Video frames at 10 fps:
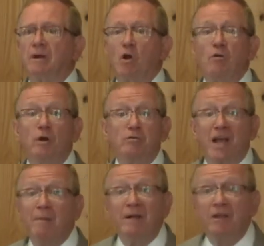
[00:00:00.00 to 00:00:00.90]
who knows
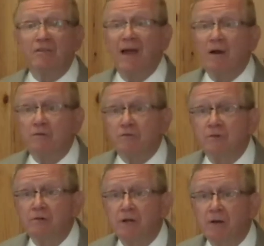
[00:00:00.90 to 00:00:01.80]
how many
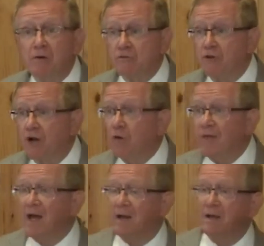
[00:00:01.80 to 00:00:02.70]
thousand years ago
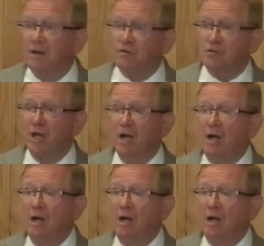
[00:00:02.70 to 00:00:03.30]
that is,